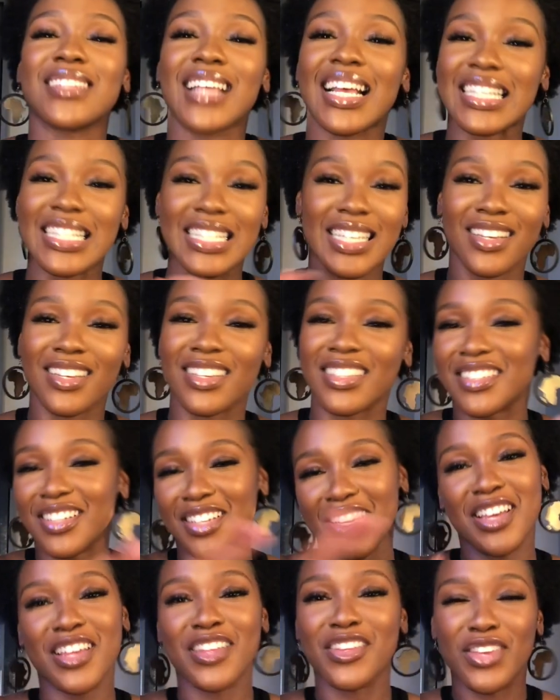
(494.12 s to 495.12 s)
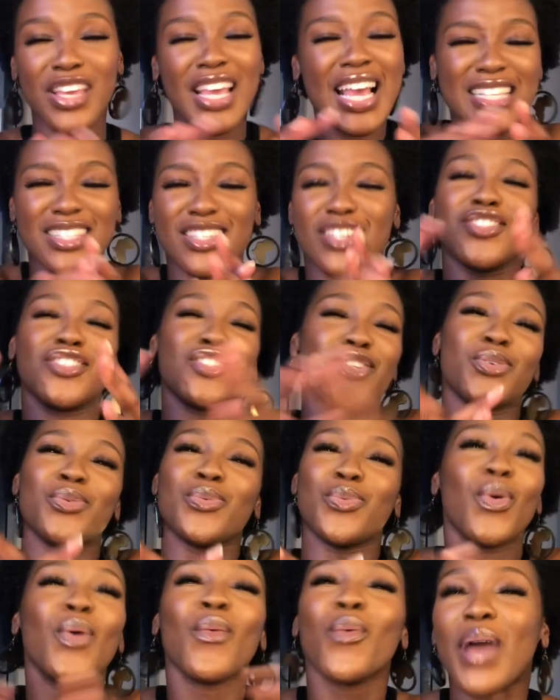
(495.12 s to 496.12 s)
rappers and singers, you guys can
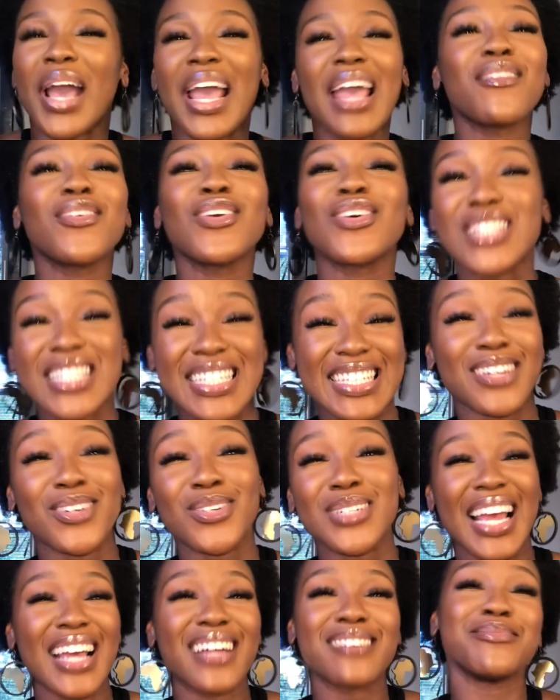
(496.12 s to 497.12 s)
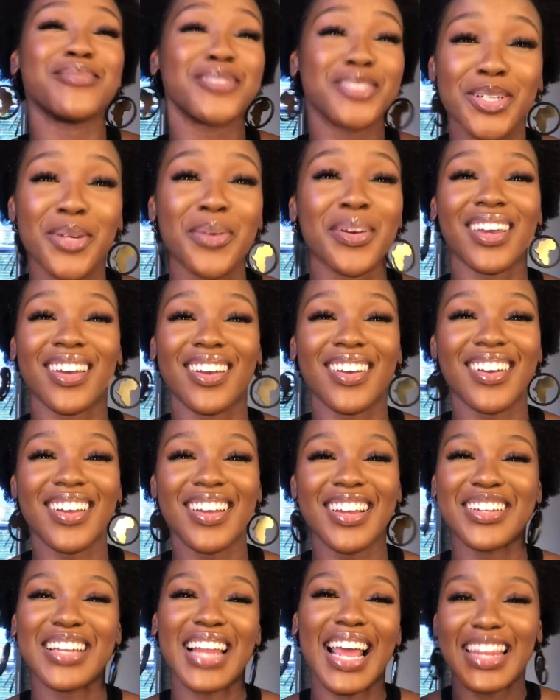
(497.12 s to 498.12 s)
do whatever you're skilled at, do it.
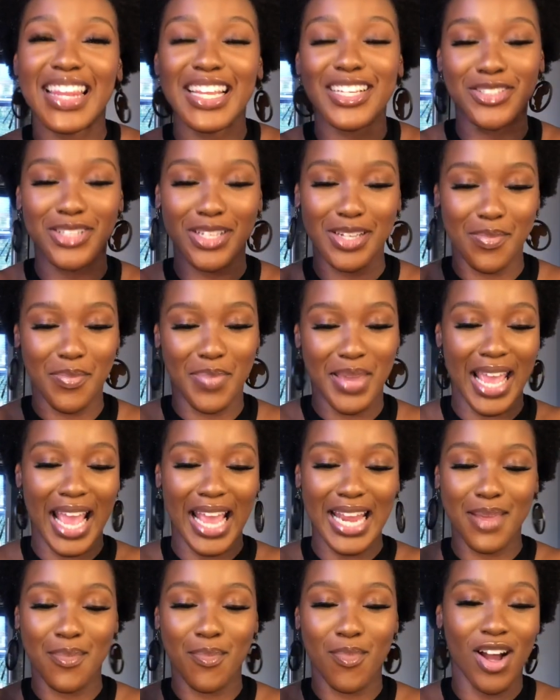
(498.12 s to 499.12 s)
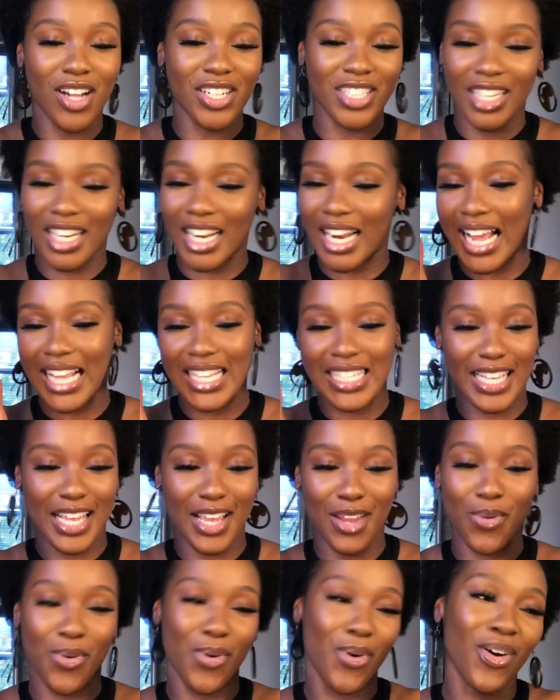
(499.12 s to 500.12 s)
Like, there shouldn't be any
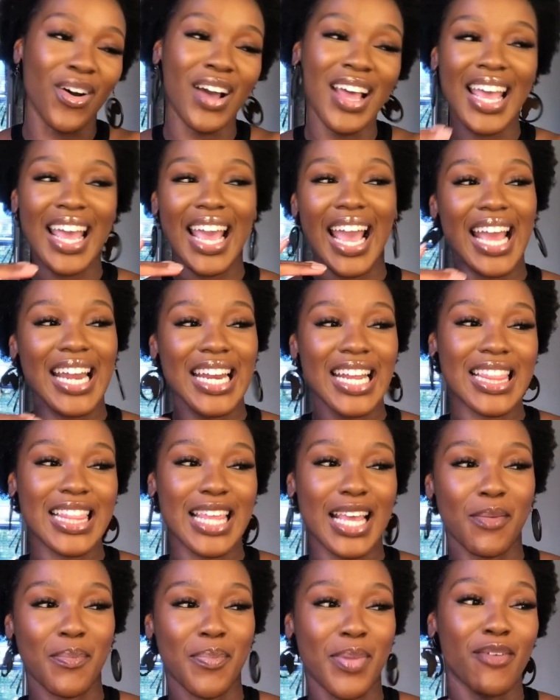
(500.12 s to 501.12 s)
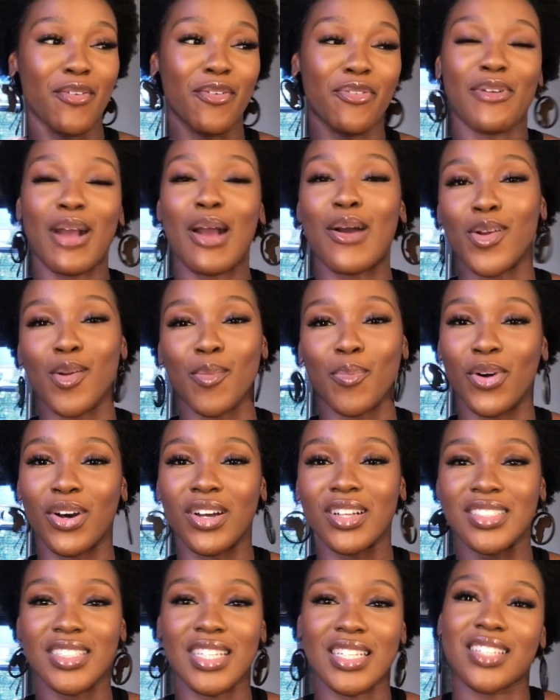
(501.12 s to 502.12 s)
marginalizing or anything being frowned
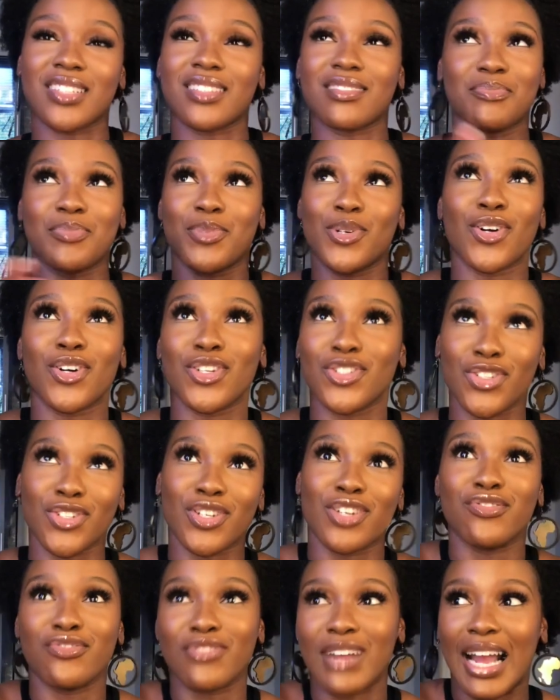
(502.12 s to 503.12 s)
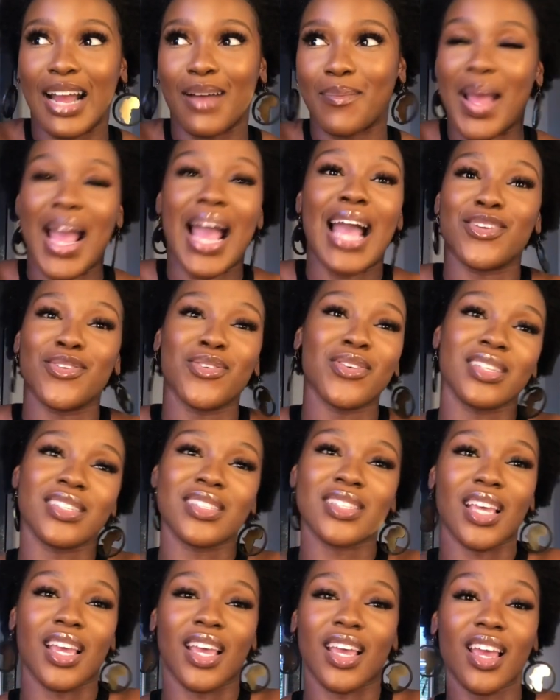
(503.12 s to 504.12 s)
upon just because you can rap and you
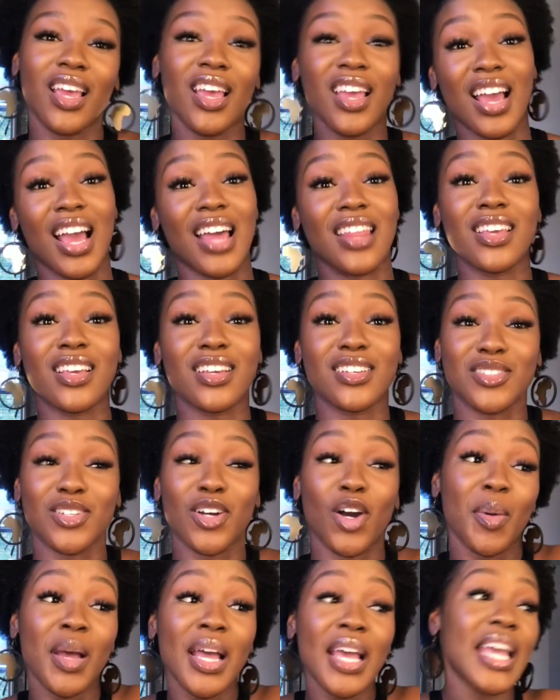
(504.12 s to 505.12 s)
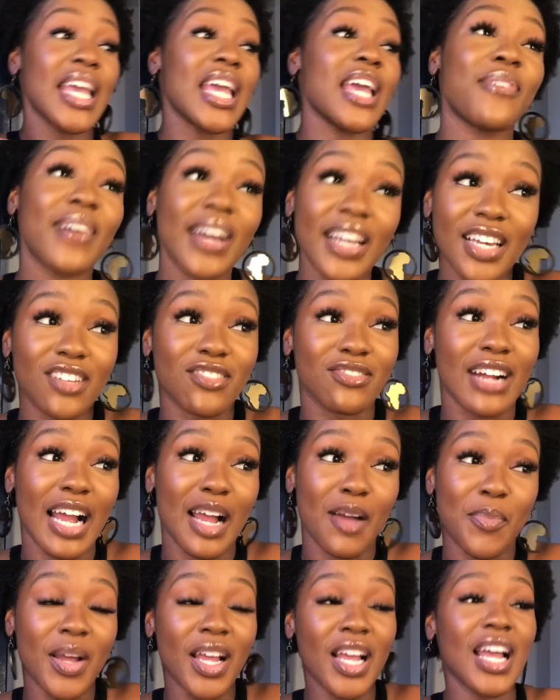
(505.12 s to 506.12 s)
can sing. I think it's dope. If I could
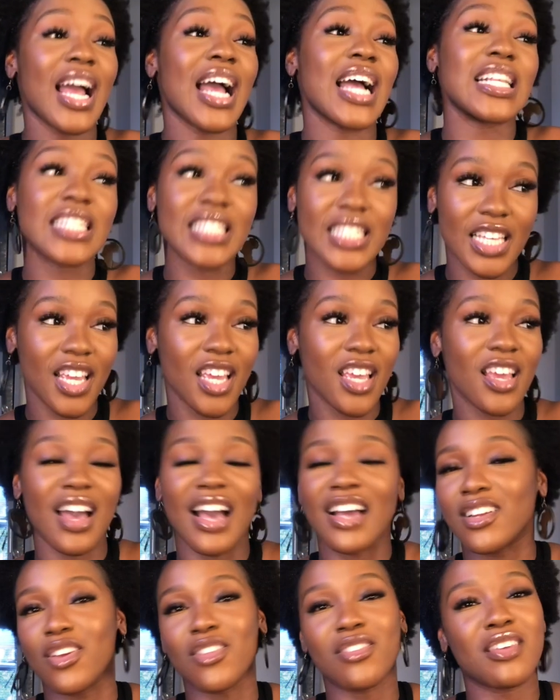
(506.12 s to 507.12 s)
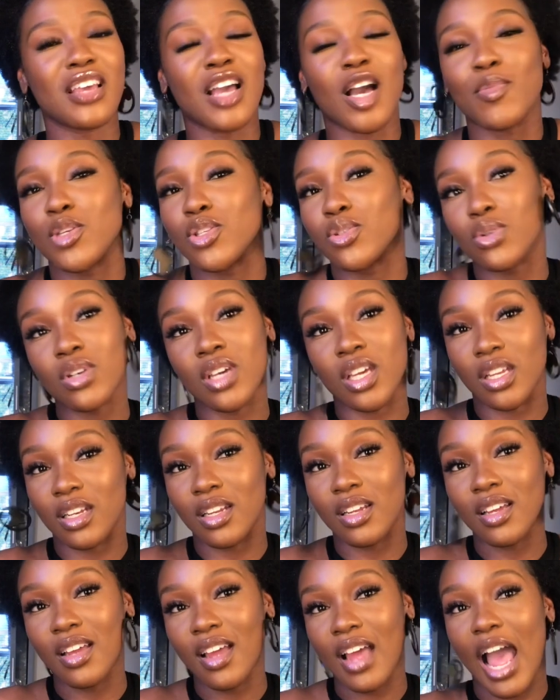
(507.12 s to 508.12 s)
rap and sing, I don't think I'll be
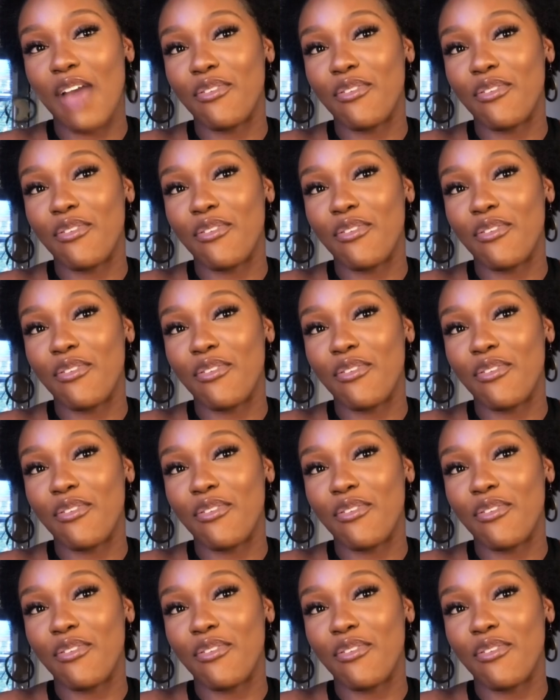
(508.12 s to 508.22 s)
talking.